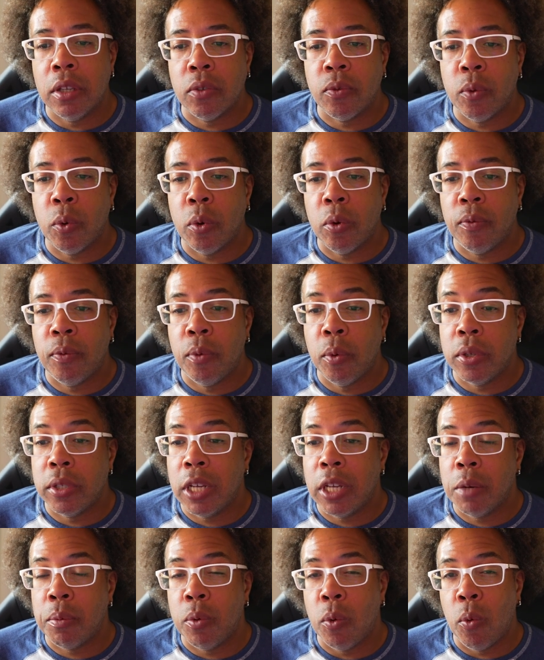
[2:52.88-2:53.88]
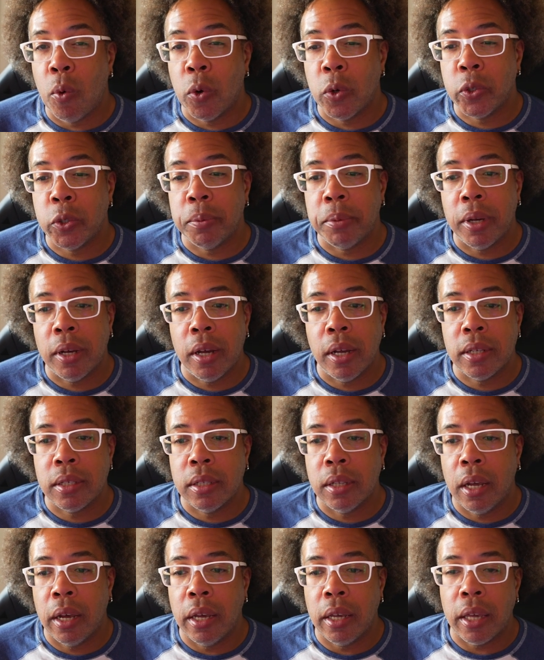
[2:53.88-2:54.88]
were, for example, worship gods
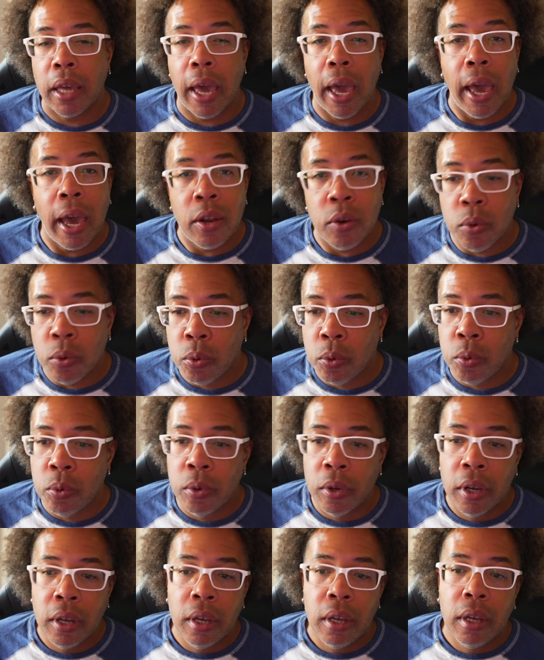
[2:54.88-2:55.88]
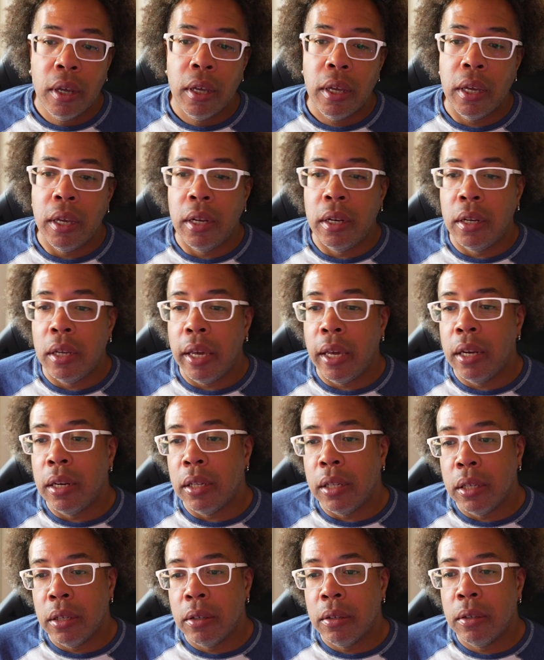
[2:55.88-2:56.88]
like Anu,
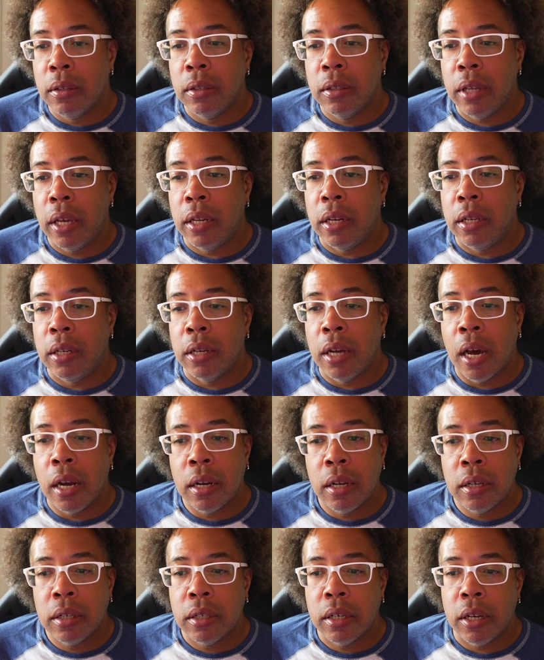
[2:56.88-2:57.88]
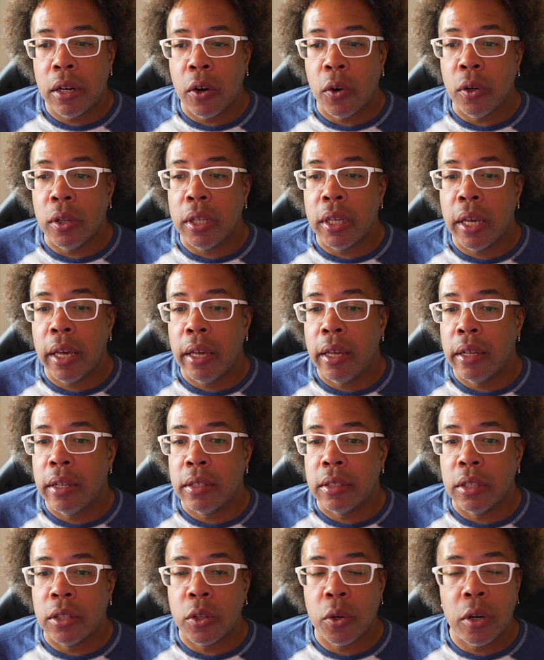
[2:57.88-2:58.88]
Enlil, and Inanna early as
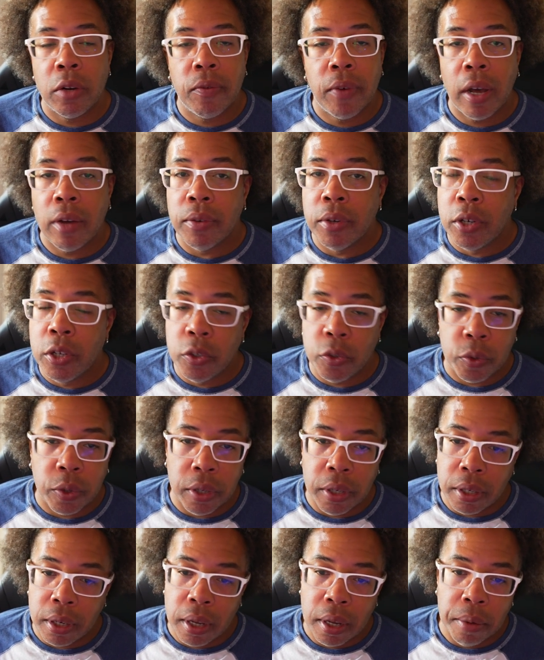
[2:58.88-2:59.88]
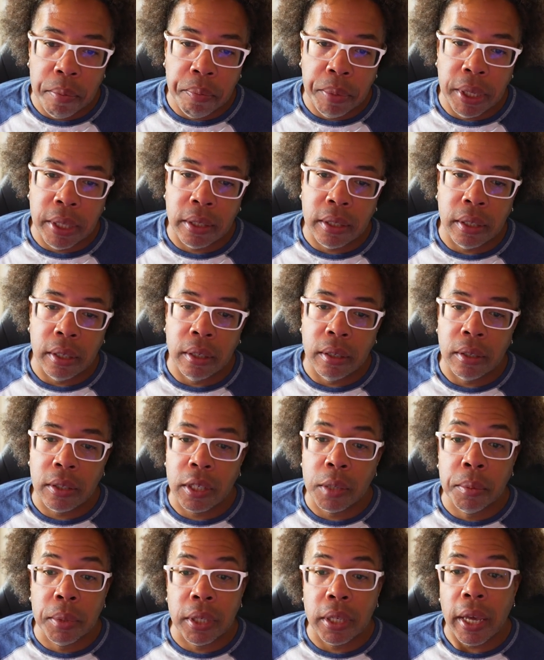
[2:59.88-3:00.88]
the 3500 BC.
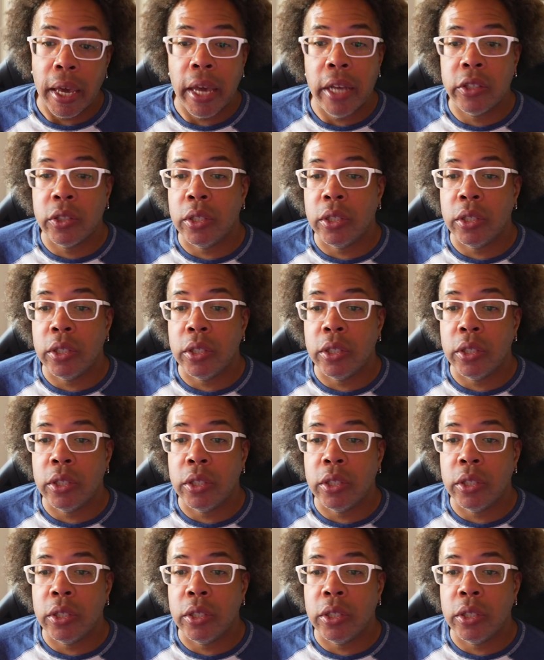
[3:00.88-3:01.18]
Similarly, ancient